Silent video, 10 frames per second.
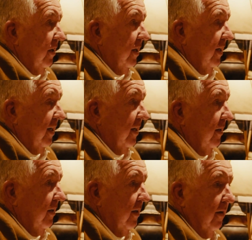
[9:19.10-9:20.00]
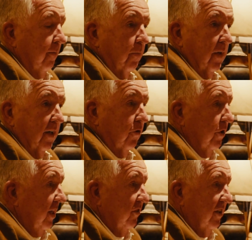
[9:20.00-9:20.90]
and um, it could
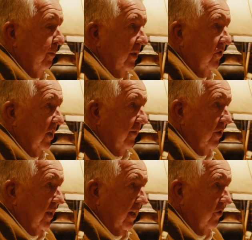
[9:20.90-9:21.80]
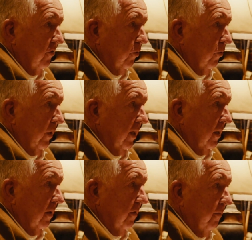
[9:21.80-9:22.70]
easily be seven days a
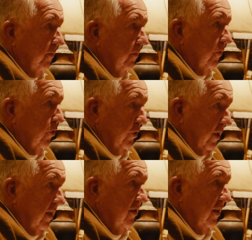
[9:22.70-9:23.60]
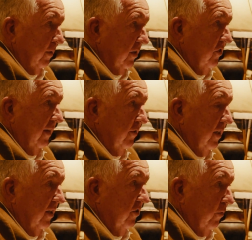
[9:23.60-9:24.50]
week could easily be seven
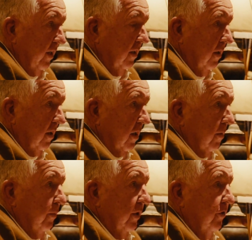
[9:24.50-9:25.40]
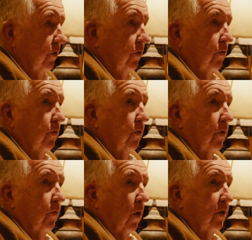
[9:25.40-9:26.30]
days a week but you
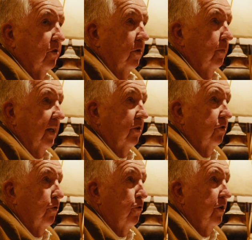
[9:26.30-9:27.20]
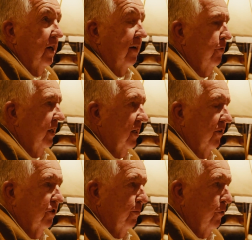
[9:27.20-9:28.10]
want to make sure that every
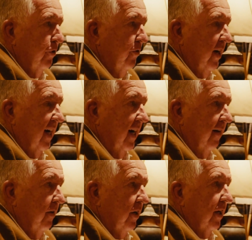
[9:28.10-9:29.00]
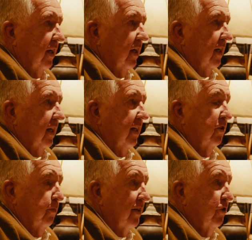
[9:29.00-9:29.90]
customer you have
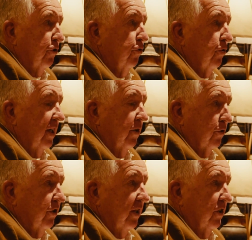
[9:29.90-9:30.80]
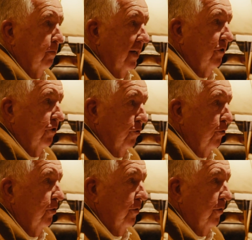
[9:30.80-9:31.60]
he's met you he or she has met you